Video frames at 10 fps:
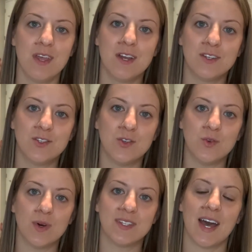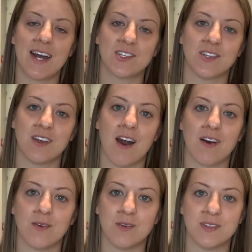to attach to the
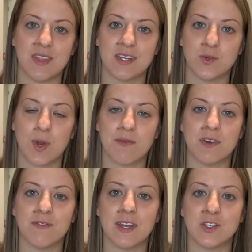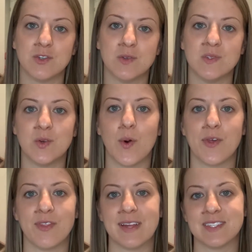goggles and then to whatever device you're using,
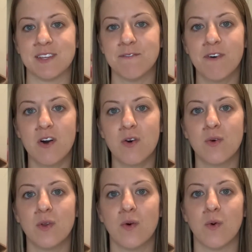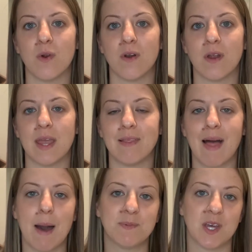whether that's the phone or a
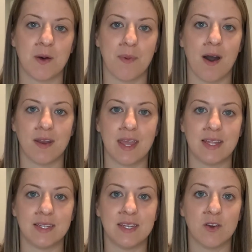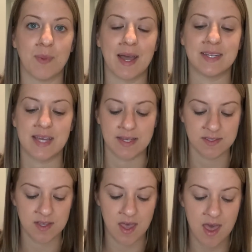laptop on a nearby
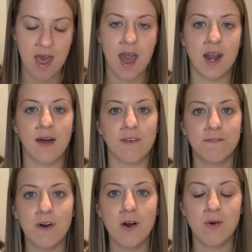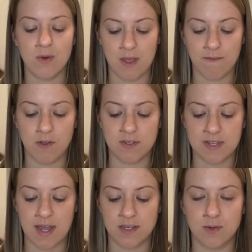desk. And on the phone, if you
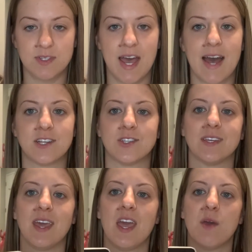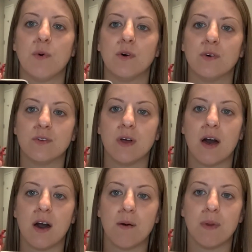decide to attach the cable
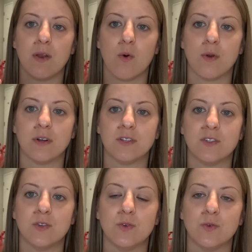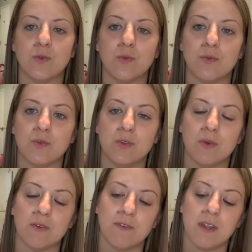in order to do
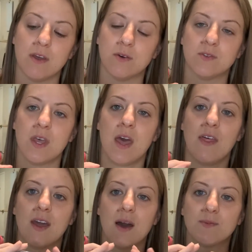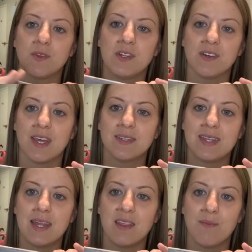your videos, it comes with a little
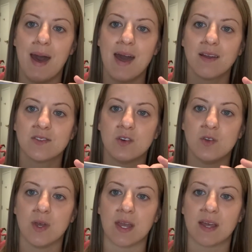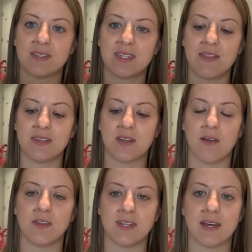kickstand in the back. So you can set this
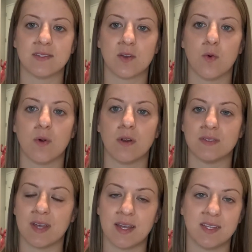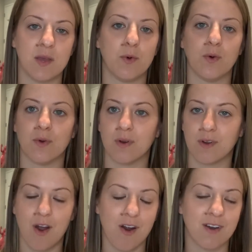on the desk or a side table or a
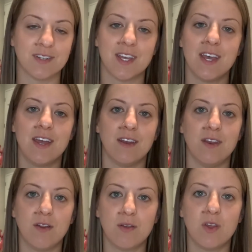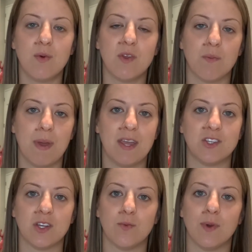cart near you and your
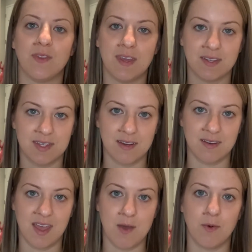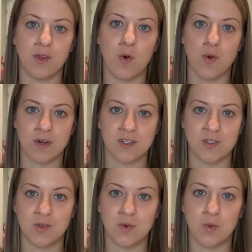patient with the extended cable in order
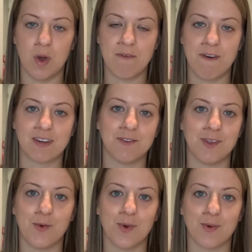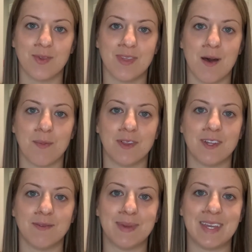to effectively work with them a
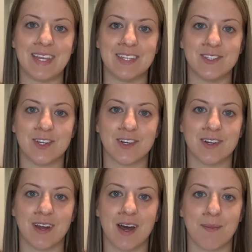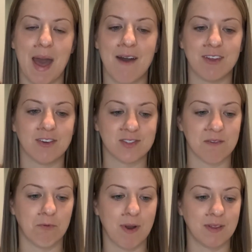little bit easier, having your
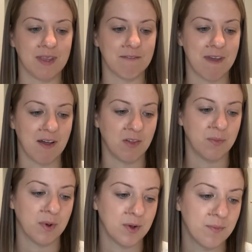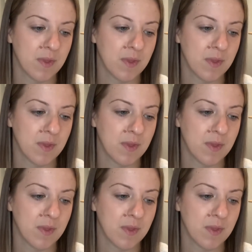stuff readily available.